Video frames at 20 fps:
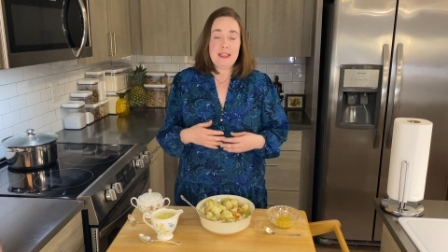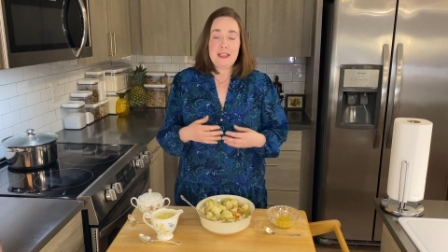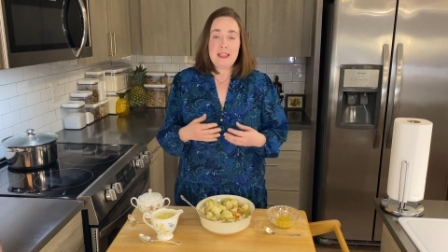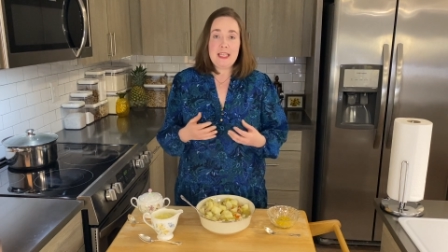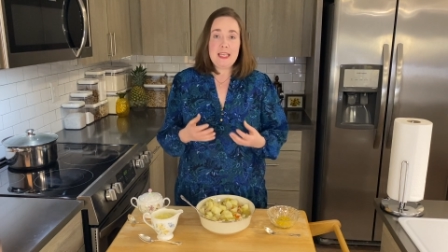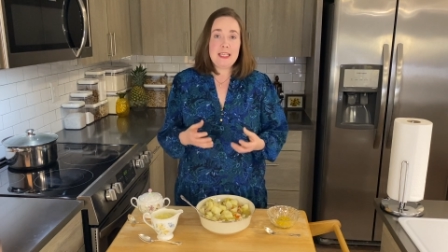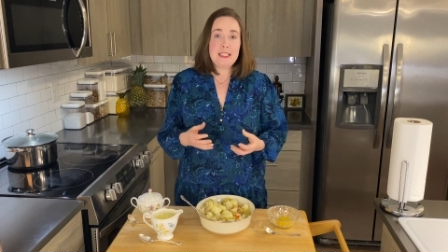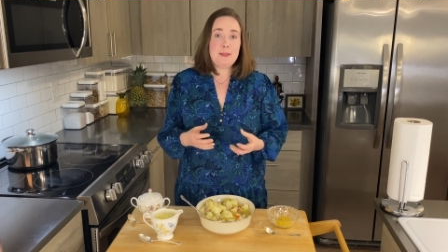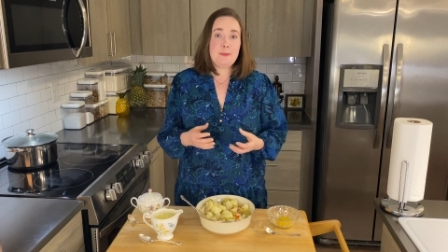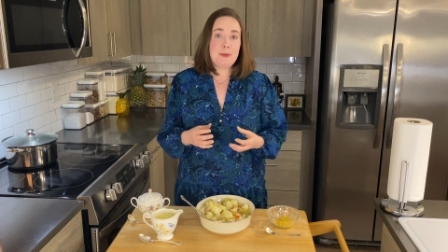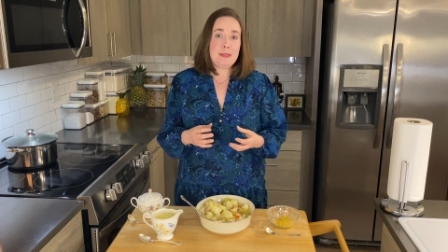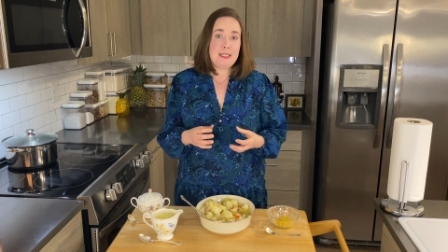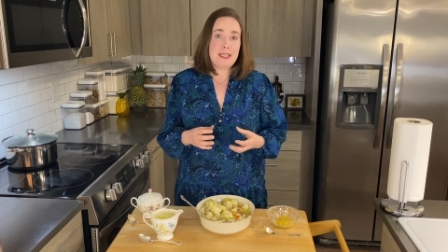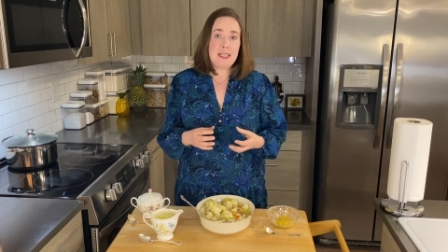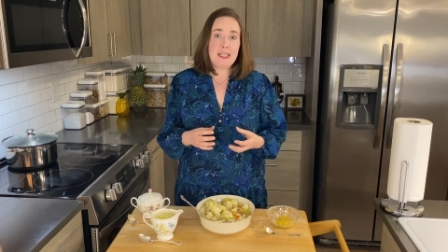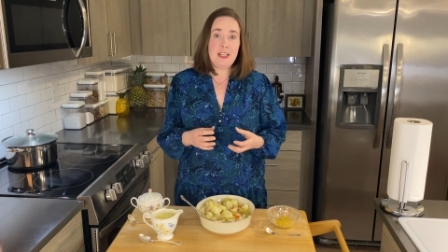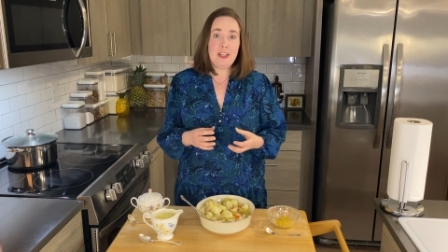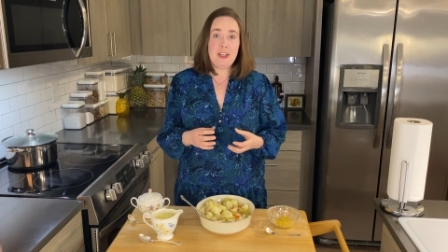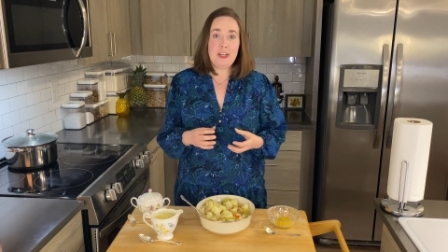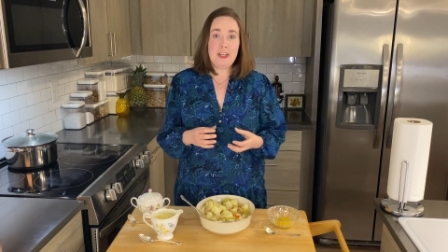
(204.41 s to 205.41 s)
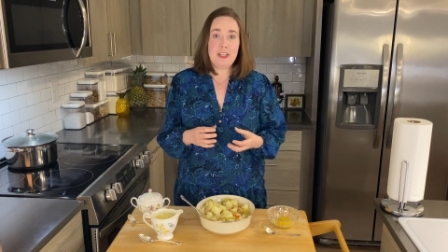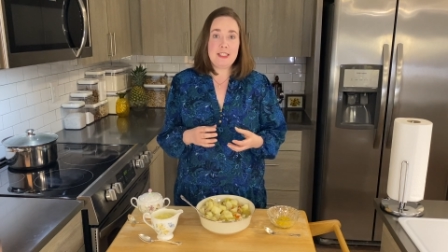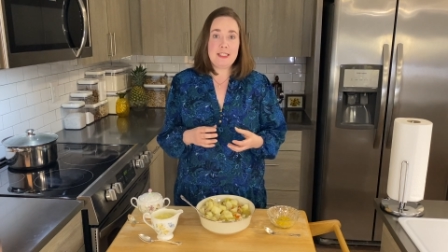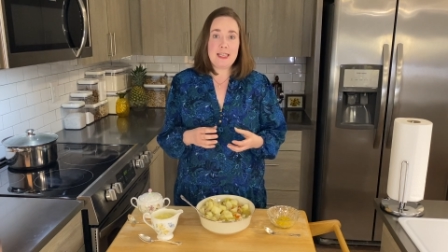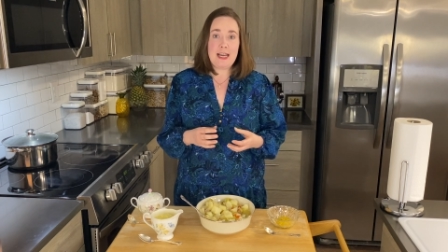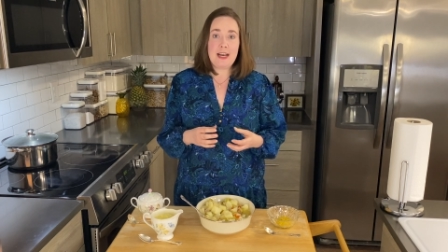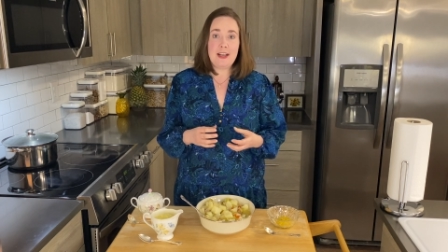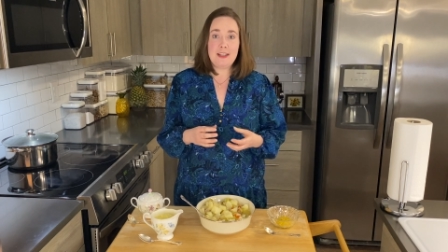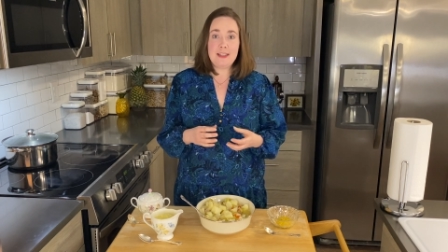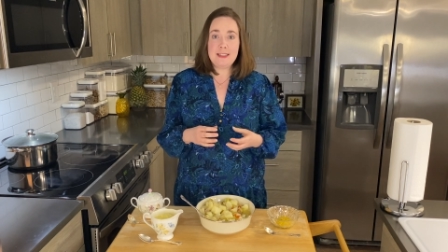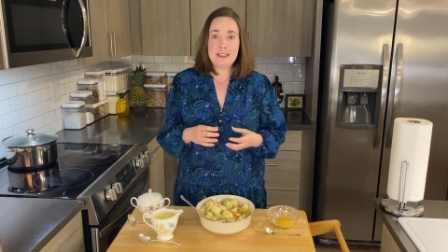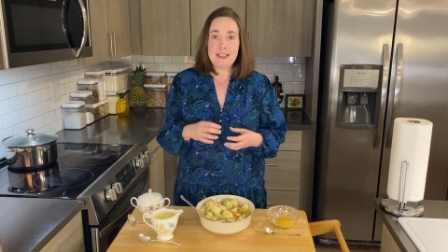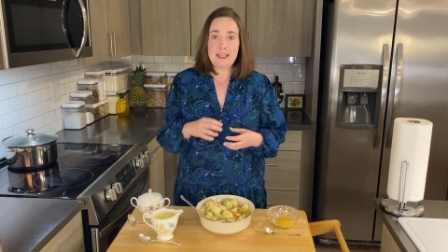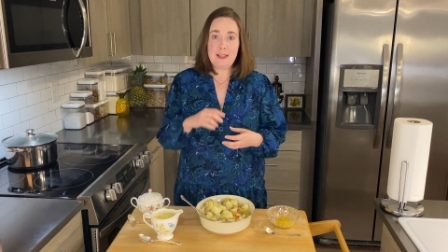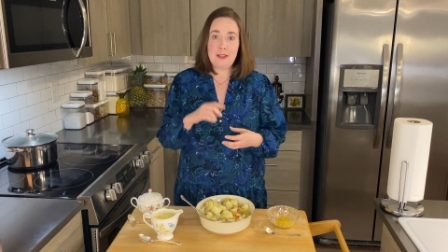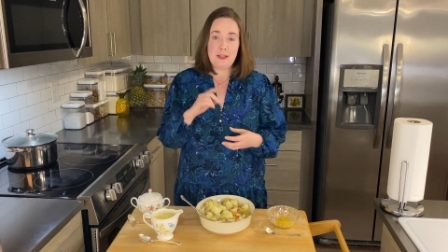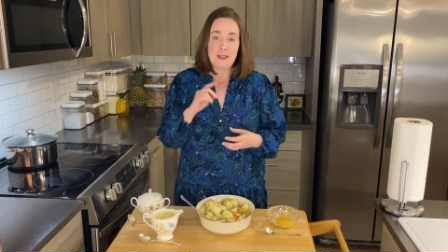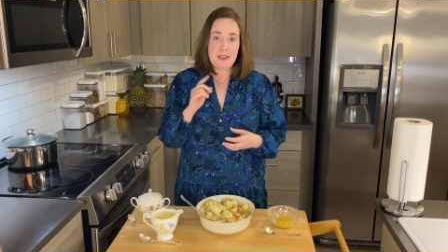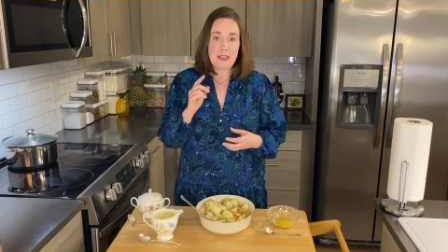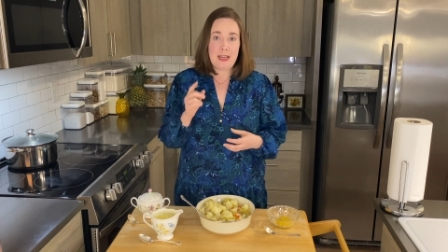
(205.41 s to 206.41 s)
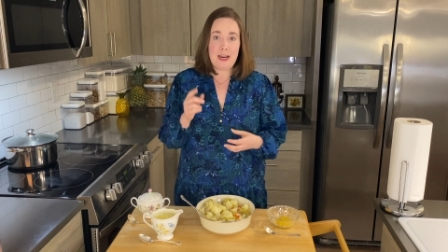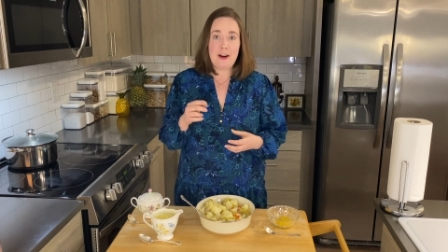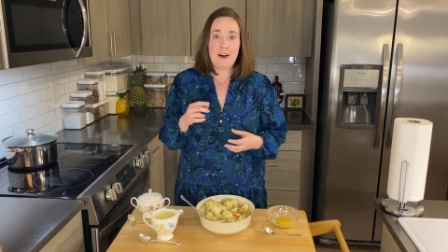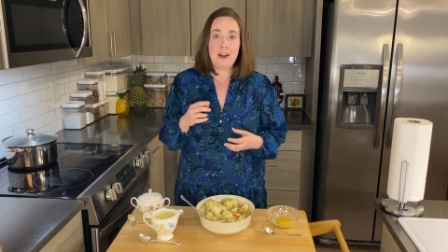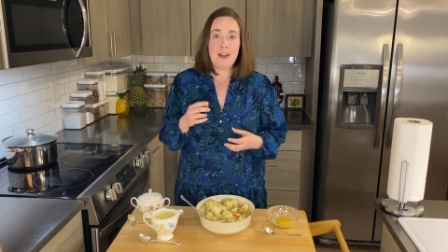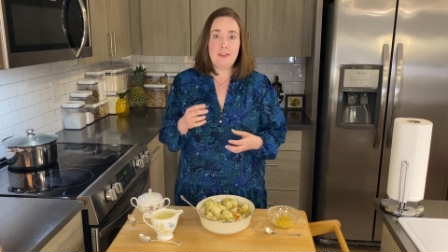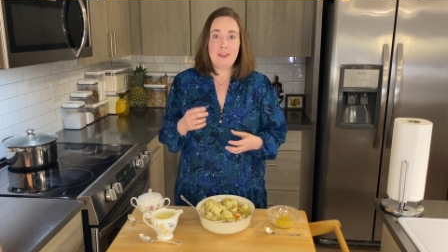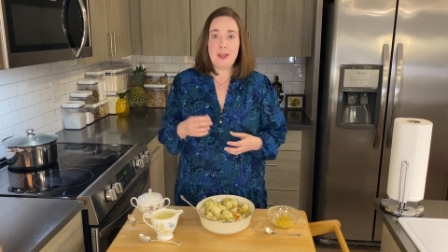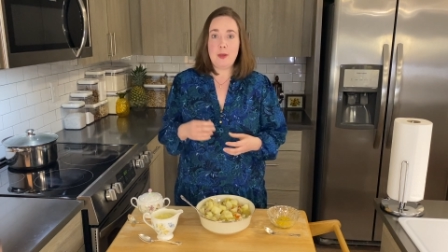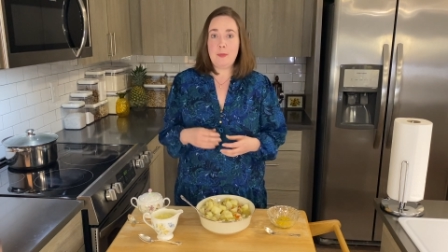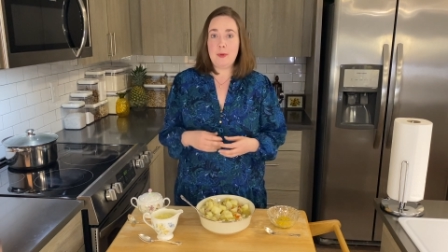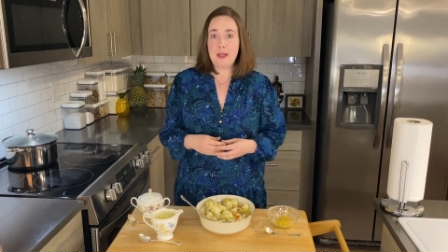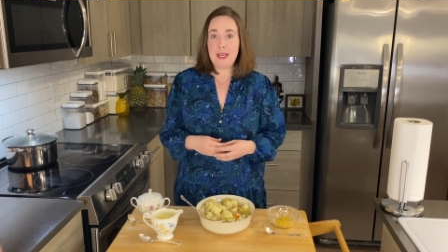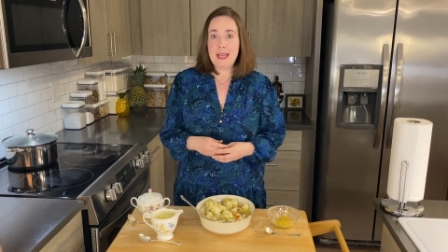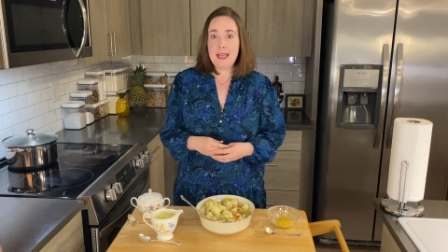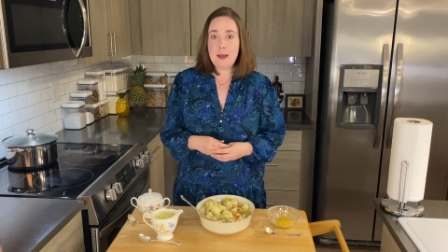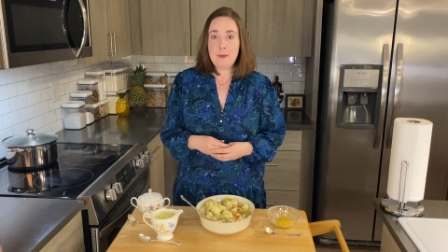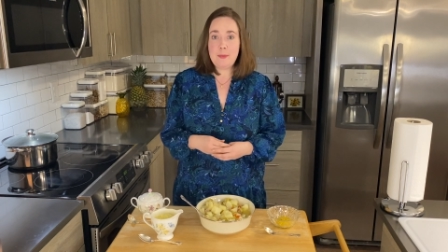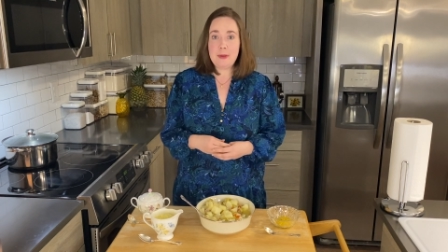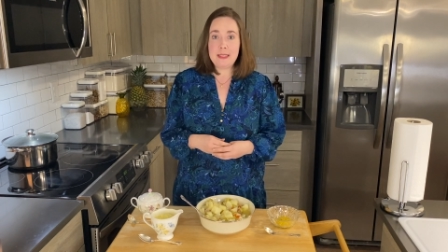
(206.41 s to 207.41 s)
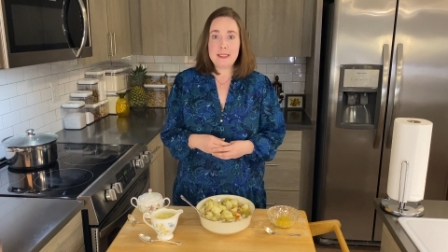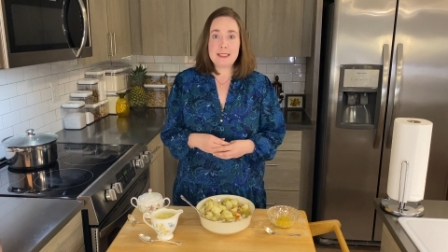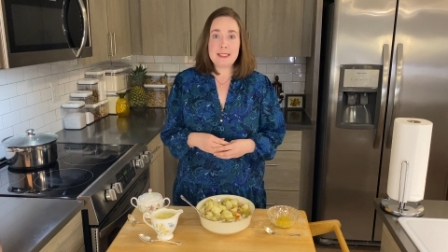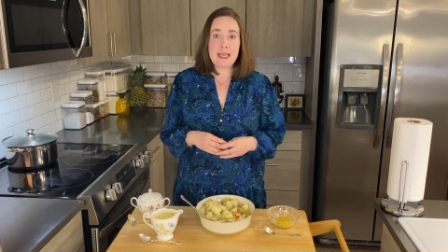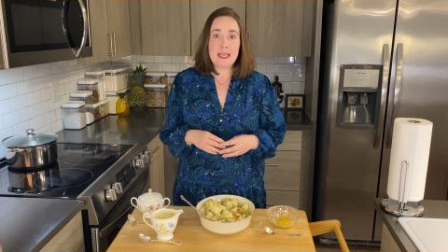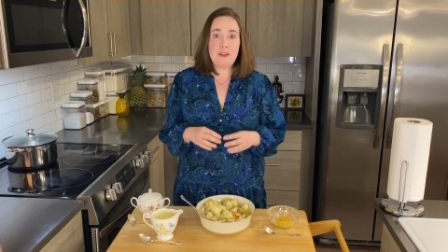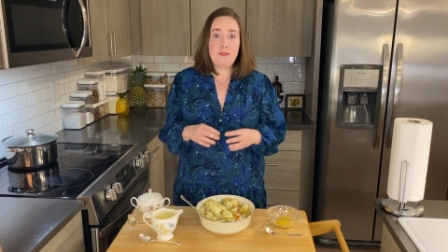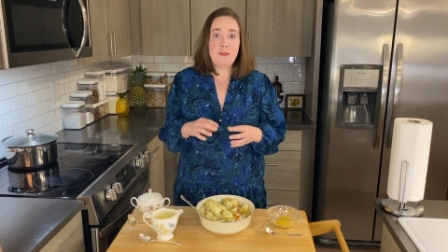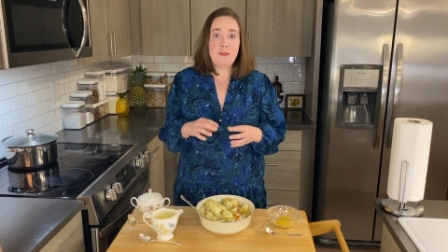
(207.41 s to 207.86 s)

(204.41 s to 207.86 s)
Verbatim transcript: These particular cells in the area of the hippocampus can